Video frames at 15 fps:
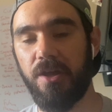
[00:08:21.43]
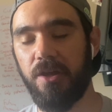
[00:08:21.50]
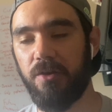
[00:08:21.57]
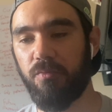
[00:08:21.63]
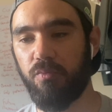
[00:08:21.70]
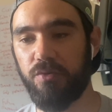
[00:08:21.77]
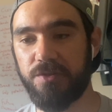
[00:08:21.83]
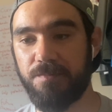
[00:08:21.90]

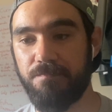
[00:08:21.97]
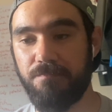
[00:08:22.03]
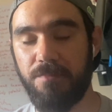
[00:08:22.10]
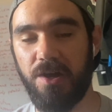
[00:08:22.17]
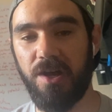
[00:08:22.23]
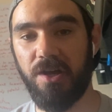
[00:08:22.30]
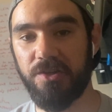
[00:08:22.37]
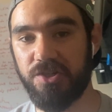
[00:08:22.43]
was
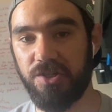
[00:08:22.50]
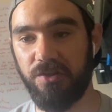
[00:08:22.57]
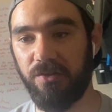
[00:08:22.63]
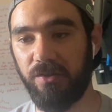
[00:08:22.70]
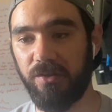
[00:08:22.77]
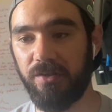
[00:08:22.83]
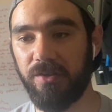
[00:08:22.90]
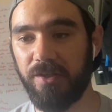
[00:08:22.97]

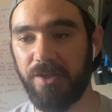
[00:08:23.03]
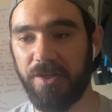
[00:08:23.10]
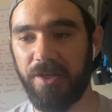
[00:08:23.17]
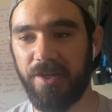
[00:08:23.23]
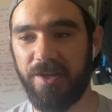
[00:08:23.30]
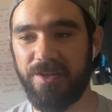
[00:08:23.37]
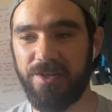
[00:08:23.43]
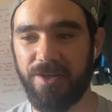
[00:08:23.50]
marginal
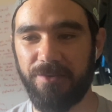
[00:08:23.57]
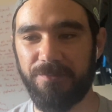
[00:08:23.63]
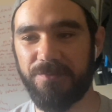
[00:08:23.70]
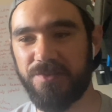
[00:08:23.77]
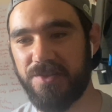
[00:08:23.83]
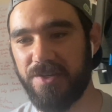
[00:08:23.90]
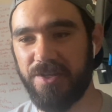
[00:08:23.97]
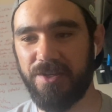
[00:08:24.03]
enough
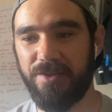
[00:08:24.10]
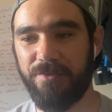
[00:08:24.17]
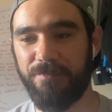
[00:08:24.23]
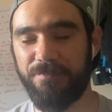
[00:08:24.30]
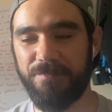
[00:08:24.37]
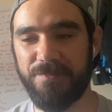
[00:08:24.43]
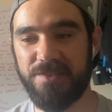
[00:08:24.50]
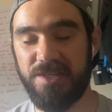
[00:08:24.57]
to
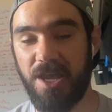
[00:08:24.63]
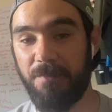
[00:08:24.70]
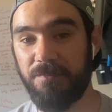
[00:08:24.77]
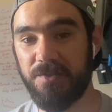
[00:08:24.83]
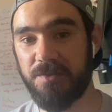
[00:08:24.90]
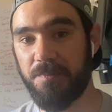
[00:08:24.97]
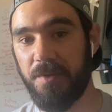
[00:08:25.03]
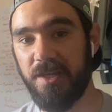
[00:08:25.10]

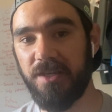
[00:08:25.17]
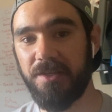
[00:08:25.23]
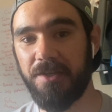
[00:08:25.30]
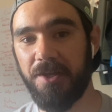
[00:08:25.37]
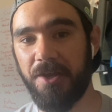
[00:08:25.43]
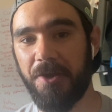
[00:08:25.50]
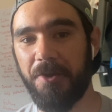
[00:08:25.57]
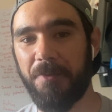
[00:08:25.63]
tempt me,
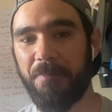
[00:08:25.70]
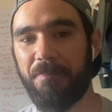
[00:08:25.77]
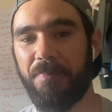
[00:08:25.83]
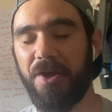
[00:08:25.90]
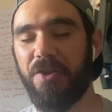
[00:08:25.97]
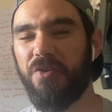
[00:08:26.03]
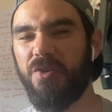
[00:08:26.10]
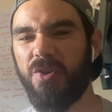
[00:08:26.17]

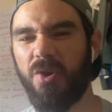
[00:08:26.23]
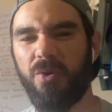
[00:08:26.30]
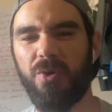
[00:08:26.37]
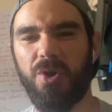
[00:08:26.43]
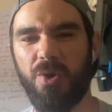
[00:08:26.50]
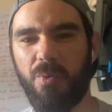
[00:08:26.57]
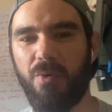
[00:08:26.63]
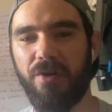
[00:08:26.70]
but not
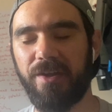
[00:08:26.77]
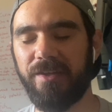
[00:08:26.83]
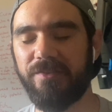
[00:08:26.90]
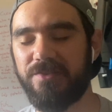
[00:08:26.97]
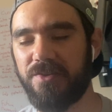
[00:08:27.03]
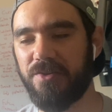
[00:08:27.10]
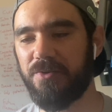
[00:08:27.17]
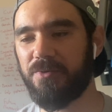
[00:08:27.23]
quite
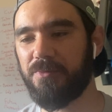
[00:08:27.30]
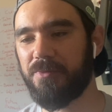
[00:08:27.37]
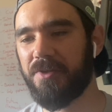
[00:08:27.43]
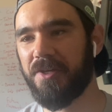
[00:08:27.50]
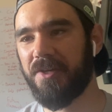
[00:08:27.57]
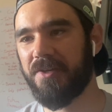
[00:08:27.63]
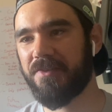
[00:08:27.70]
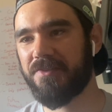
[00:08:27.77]
soon.
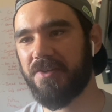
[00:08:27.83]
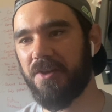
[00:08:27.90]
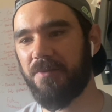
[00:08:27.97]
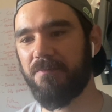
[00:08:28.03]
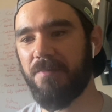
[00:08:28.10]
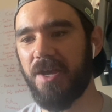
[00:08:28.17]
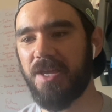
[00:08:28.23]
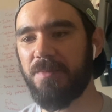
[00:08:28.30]
So
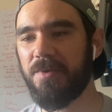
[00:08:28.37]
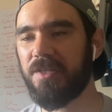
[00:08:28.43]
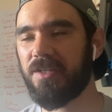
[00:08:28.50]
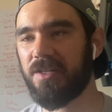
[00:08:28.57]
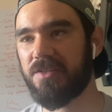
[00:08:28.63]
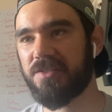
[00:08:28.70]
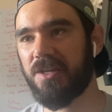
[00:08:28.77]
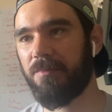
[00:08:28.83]
maybe the
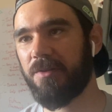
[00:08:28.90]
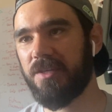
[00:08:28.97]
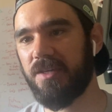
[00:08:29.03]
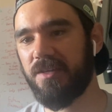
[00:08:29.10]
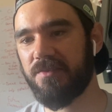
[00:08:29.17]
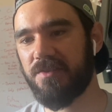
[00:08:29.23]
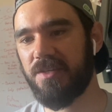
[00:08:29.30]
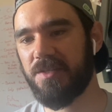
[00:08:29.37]
next couple of
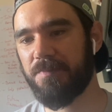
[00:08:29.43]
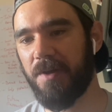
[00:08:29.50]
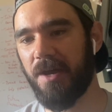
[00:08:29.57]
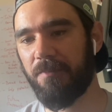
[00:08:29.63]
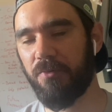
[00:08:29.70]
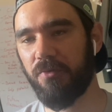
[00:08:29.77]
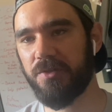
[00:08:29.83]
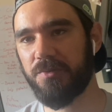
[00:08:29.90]
years these
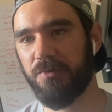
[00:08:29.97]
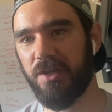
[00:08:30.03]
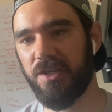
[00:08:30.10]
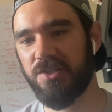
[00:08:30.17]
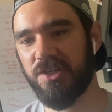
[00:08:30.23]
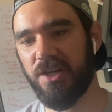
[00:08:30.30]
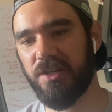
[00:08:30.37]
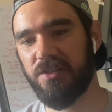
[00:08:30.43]
bad boys will get
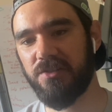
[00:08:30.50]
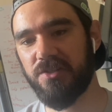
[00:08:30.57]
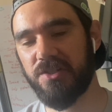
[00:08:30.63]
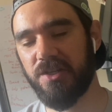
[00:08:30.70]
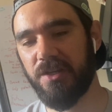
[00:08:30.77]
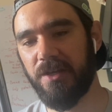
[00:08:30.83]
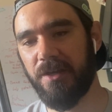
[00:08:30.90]
changed.